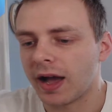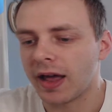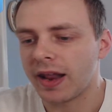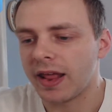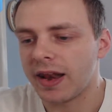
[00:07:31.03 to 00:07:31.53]

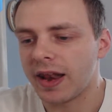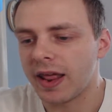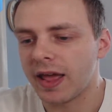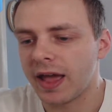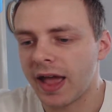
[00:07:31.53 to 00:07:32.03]
And then
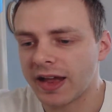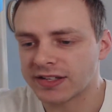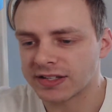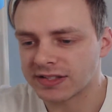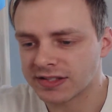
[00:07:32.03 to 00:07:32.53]

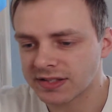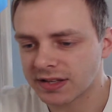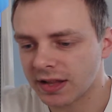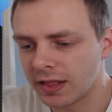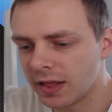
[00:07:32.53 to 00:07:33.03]

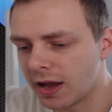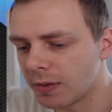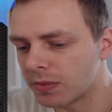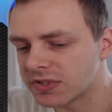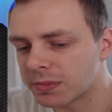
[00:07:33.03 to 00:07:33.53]
edges,
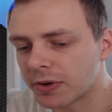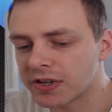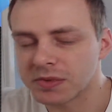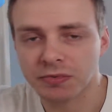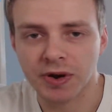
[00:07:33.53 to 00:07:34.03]
it wouldn't
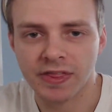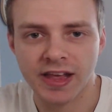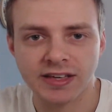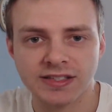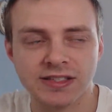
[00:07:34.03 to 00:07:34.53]
surprise me if one of
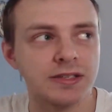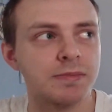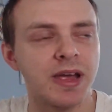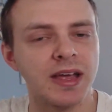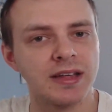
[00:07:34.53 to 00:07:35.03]
the edges is
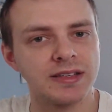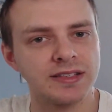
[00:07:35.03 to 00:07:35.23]
a bit